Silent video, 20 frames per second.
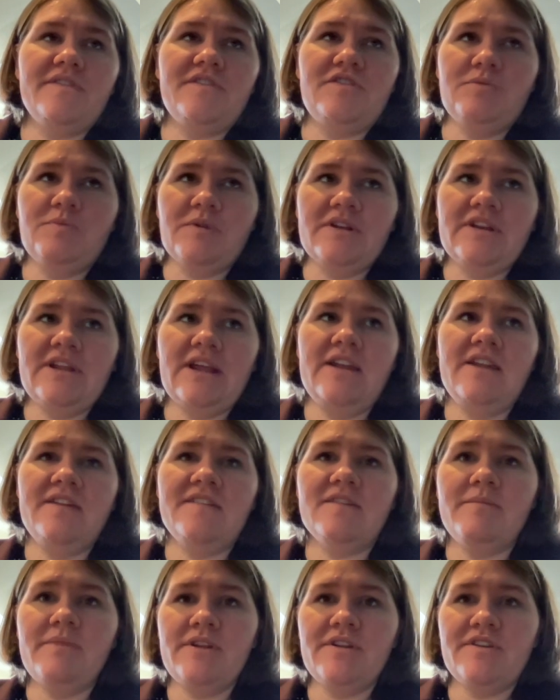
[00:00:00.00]
superintendents,
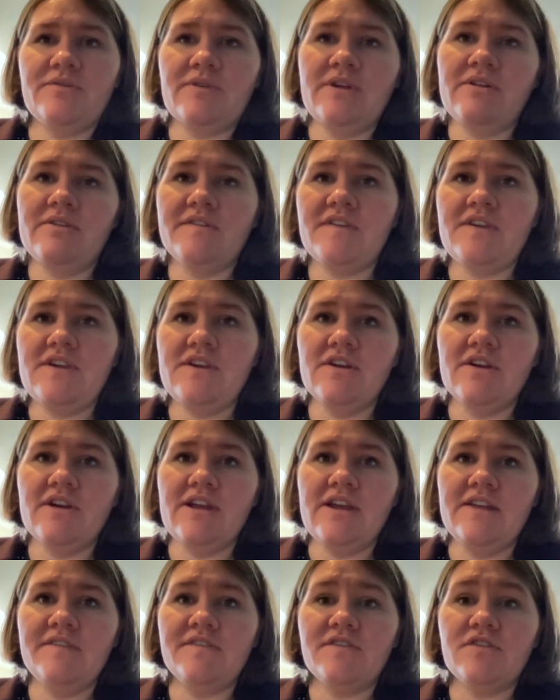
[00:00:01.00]
administrators here
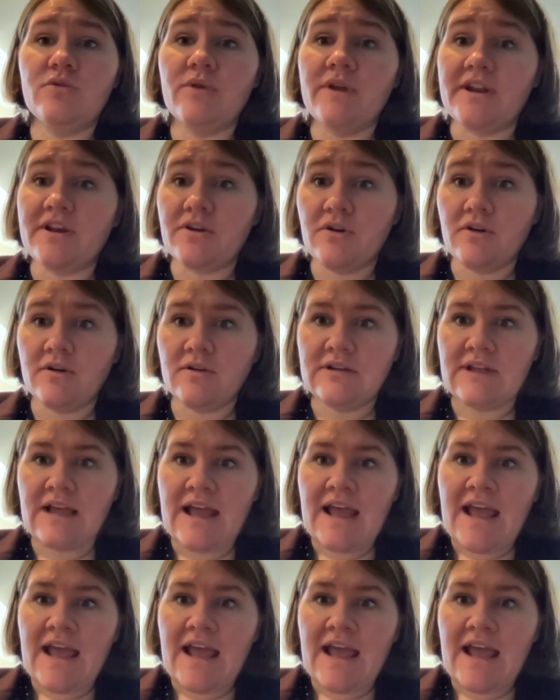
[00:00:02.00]
is critical.